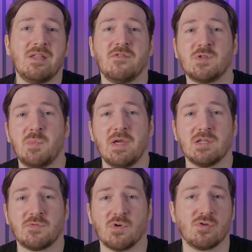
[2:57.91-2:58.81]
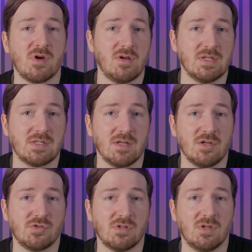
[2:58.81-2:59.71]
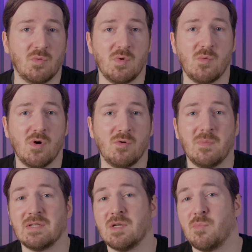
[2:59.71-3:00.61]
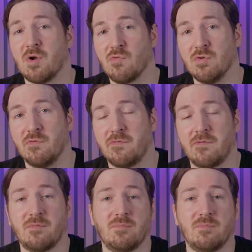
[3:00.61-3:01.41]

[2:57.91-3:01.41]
of space for our ground insulation and we won't mess up our roof.